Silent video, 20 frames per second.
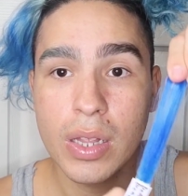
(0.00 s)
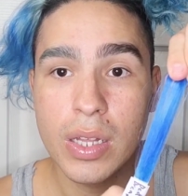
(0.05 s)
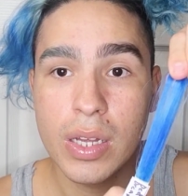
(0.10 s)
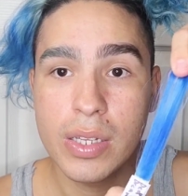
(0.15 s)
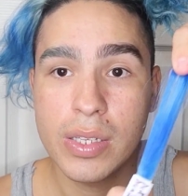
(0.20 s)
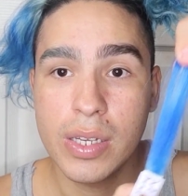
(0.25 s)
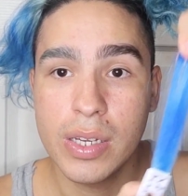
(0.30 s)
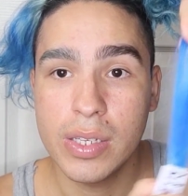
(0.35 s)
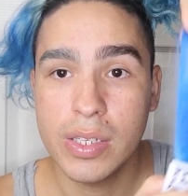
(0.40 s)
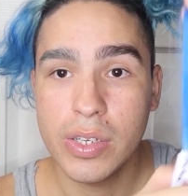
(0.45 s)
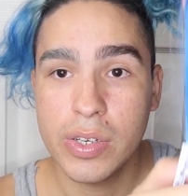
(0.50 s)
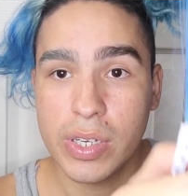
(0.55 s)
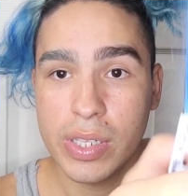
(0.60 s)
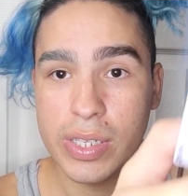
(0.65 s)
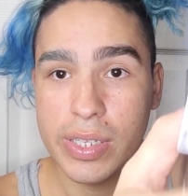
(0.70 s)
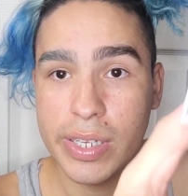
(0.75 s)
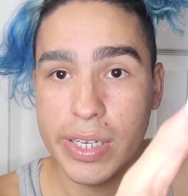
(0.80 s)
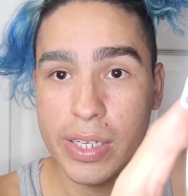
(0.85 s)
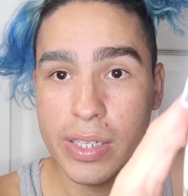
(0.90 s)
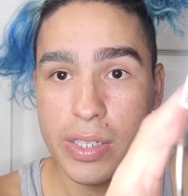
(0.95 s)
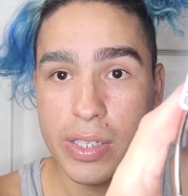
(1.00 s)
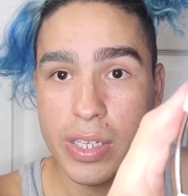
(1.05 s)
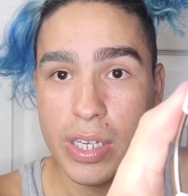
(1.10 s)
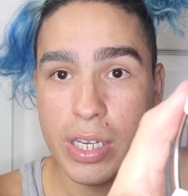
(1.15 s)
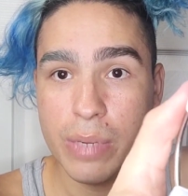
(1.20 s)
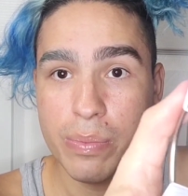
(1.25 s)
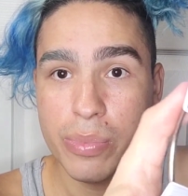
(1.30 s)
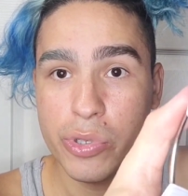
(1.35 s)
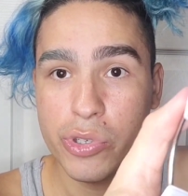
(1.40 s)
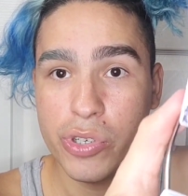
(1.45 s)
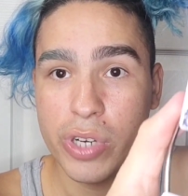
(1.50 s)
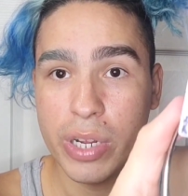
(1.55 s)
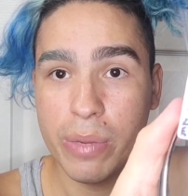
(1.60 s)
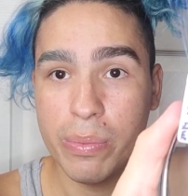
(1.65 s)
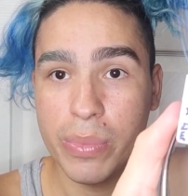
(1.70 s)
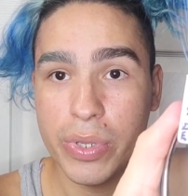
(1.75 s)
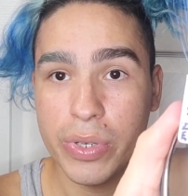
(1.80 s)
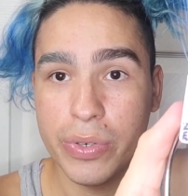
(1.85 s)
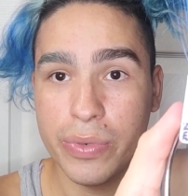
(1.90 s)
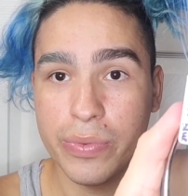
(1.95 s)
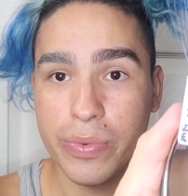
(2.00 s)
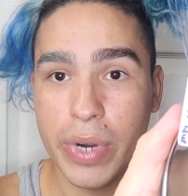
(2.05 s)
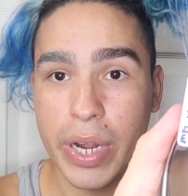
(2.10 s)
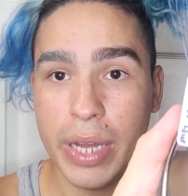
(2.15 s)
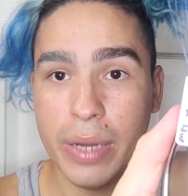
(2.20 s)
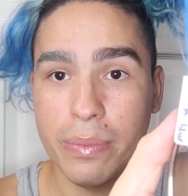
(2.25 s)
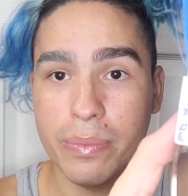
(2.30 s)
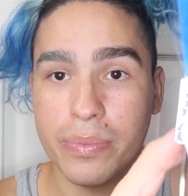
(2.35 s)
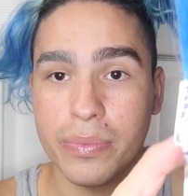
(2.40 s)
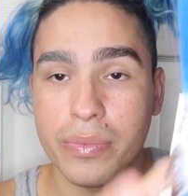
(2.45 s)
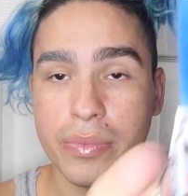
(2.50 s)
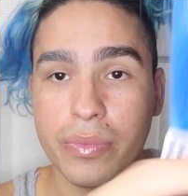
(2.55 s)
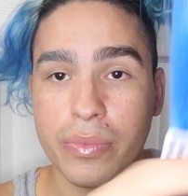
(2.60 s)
This is, you can see, Deep Dream Blue, right?